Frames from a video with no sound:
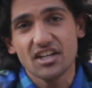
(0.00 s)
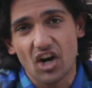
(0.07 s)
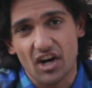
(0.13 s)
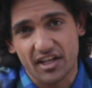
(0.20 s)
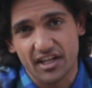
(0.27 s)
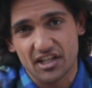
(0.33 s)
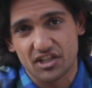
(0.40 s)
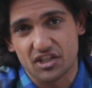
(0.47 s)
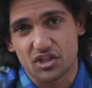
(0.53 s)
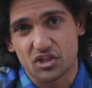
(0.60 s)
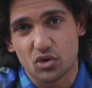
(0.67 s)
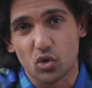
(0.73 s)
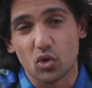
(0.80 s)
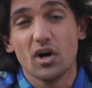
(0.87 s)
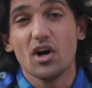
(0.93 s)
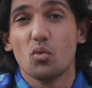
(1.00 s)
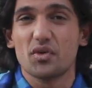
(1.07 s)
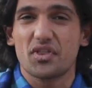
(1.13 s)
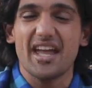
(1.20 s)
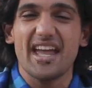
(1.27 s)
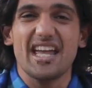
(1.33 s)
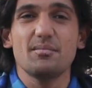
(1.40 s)
our kids to school
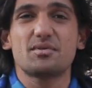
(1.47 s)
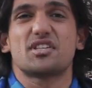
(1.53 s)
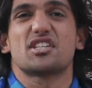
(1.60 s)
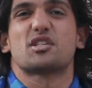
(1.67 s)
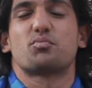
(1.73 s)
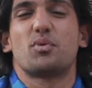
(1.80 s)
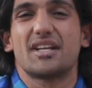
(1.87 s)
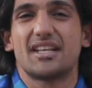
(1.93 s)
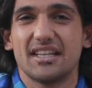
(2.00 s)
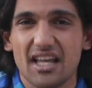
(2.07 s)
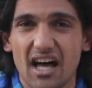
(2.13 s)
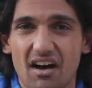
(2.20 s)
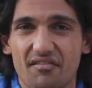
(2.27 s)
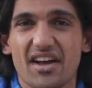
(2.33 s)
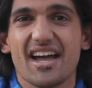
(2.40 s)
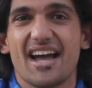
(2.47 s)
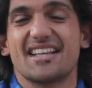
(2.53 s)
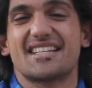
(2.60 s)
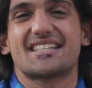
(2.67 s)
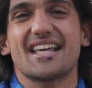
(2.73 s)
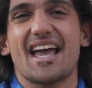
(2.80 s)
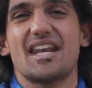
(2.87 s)
with aims to spread love
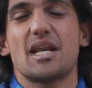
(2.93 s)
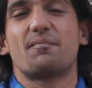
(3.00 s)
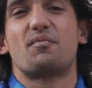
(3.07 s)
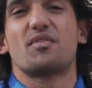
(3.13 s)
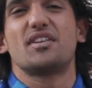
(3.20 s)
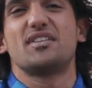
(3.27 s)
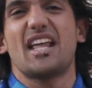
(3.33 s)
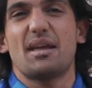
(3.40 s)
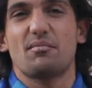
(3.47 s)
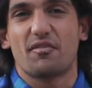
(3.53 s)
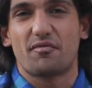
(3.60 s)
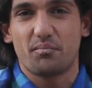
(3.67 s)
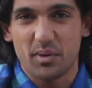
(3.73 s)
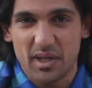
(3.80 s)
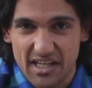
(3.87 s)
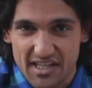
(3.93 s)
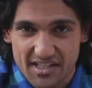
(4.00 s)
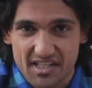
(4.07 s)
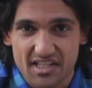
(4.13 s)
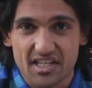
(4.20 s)
and stand up for the name of peace.